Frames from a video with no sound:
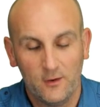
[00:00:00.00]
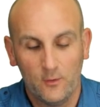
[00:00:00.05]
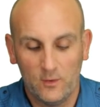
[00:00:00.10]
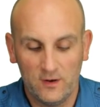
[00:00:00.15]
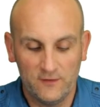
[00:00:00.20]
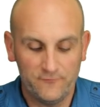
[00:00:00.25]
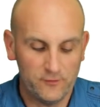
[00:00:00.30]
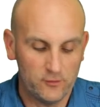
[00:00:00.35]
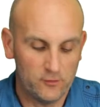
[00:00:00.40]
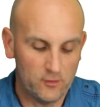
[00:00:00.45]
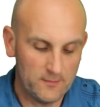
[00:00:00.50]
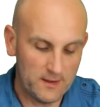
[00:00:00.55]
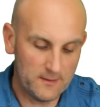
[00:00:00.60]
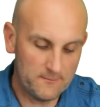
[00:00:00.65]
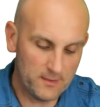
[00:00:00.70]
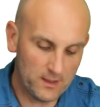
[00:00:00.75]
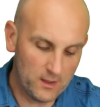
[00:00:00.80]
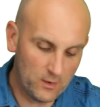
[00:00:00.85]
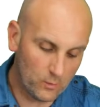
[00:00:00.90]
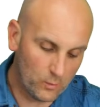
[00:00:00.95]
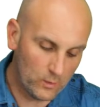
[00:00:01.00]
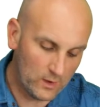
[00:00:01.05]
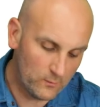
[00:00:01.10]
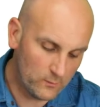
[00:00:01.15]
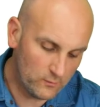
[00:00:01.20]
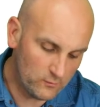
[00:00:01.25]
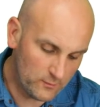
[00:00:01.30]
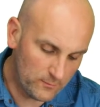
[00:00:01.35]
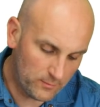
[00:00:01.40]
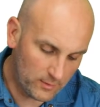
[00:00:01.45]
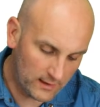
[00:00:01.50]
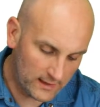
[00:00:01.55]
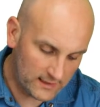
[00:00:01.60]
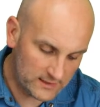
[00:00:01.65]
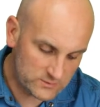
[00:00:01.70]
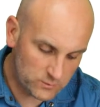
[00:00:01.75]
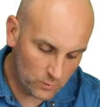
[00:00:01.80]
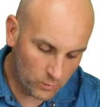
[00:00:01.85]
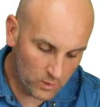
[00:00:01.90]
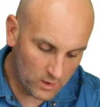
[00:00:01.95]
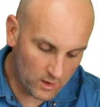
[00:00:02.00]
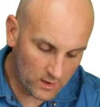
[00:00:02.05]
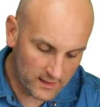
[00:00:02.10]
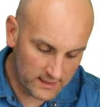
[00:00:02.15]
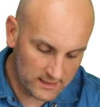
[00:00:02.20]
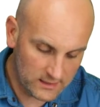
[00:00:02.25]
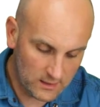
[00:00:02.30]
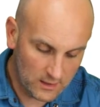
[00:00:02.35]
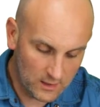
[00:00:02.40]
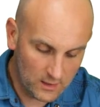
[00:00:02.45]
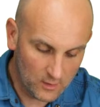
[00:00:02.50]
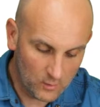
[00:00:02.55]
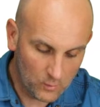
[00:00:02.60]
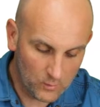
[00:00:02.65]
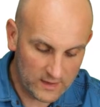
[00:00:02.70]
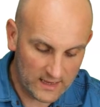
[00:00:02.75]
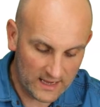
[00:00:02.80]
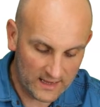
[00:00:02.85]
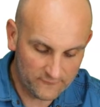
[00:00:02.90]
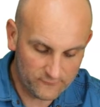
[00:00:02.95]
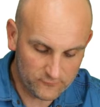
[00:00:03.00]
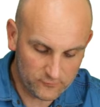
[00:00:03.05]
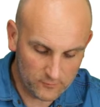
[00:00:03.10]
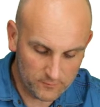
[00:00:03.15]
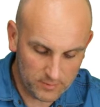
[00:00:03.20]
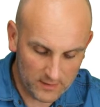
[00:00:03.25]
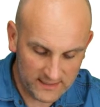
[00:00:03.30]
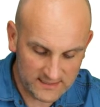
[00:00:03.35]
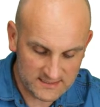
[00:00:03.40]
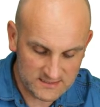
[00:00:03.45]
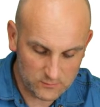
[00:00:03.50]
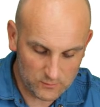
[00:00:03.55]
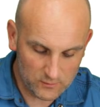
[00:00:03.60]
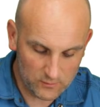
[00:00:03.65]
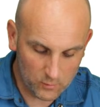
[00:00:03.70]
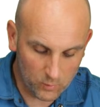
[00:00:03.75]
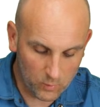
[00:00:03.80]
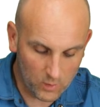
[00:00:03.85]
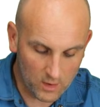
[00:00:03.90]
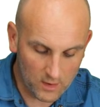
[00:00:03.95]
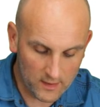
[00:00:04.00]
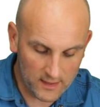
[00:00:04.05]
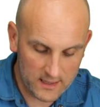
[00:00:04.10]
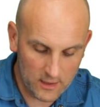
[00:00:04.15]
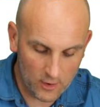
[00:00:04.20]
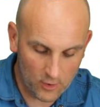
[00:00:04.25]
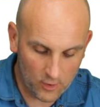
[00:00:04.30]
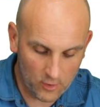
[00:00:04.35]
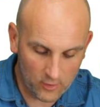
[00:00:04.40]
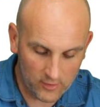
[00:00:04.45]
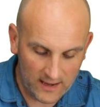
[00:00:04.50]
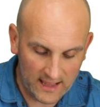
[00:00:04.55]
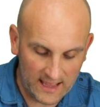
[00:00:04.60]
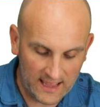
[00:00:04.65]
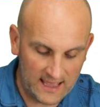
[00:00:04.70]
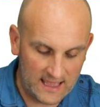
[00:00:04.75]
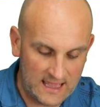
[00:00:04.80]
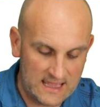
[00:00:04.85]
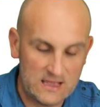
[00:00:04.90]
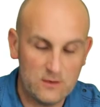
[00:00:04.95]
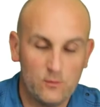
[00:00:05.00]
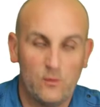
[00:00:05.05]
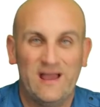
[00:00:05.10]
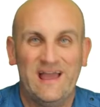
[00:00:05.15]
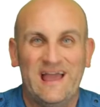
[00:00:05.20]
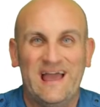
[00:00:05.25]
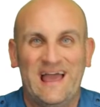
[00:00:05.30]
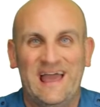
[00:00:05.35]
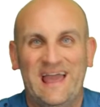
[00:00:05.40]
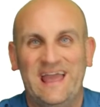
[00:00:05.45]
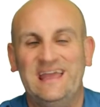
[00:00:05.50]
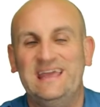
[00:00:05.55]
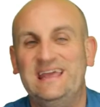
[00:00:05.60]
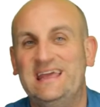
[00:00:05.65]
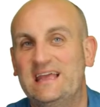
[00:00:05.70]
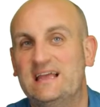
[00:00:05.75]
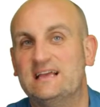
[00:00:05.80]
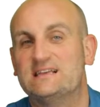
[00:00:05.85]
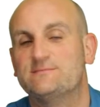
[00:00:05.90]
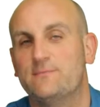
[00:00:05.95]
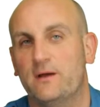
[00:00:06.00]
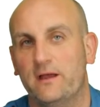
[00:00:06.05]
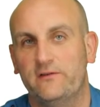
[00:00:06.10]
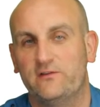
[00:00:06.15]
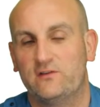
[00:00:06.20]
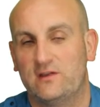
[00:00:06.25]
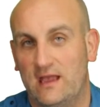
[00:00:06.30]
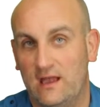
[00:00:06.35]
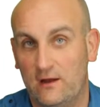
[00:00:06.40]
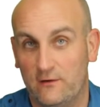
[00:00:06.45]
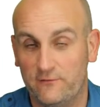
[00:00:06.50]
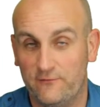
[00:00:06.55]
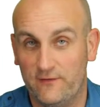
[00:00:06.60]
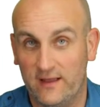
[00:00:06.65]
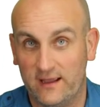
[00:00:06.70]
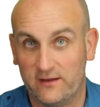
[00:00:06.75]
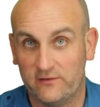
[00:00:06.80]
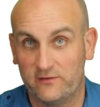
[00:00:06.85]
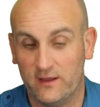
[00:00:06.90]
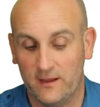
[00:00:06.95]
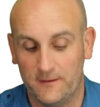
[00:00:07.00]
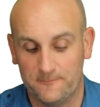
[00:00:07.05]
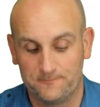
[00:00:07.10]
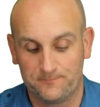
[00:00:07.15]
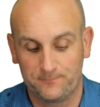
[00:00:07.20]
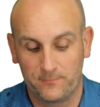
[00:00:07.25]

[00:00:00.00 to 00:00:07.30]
Well, if you remember, when we replace y, we have to replace it with y on a, where a is my scale factor.